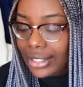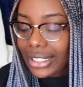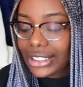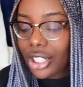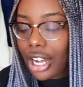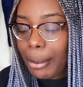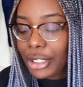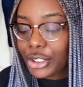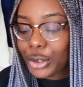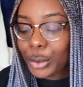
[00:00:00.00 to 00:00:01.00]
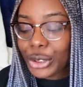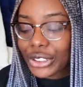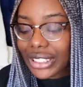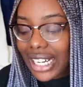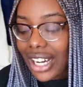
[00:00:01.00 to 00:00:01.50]
They talk about you when
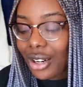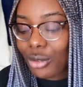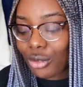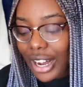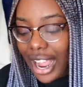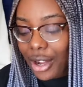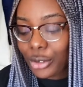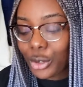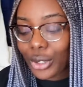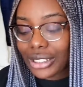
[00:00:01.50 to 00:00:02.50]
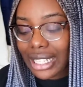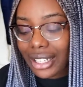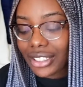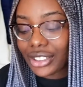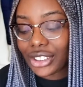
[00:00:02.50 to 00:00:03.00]
you're not around, or
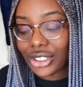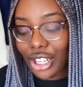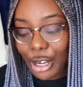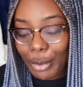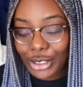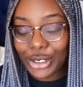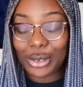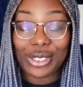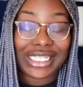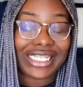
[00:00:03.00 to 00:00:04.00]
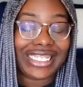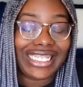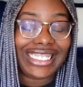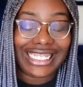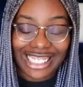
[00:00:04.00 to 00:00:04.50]
allow others to talk about you when
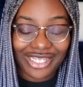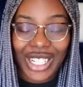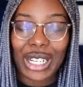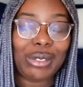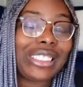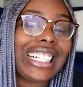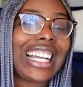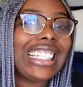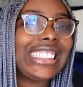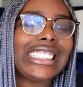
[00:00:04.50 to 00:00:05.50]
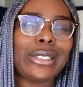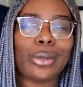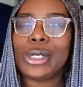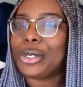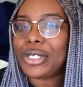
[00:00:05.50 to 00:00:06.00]
you're not around, which I kind of just
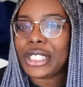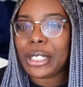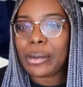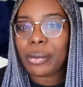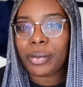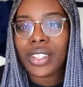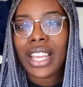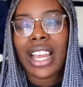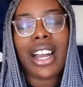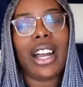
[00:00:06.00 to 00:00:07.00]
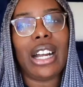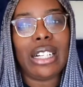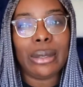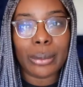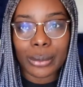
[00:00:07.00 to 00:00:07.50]
went over,
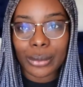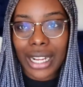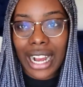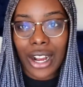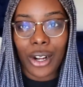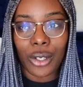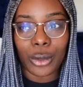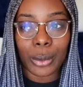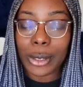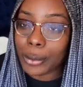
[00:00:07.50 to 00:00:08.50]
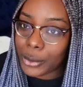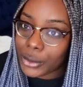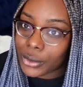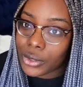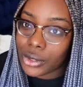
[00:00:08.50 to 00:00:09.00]
um, how
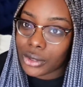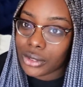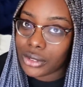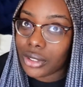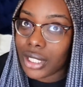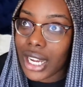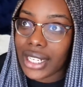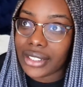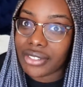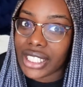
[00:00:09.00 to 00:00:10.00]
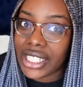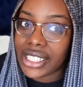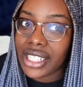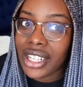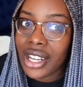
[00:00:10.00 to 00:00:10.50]
people kind of
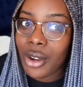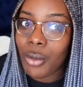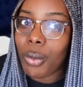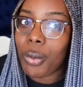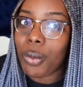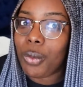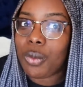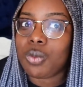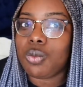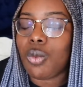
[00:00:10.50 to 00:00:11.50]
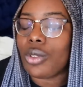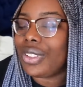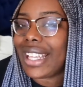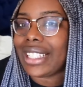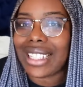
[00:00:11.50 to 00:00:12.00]
like,
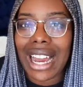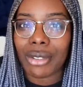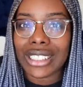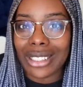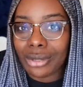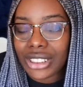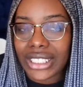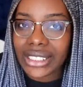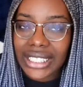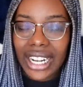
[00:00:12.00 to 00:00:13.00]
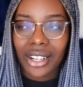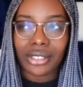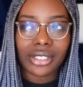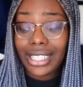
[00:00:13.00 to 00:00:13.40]
they allow it, they don't shut it down.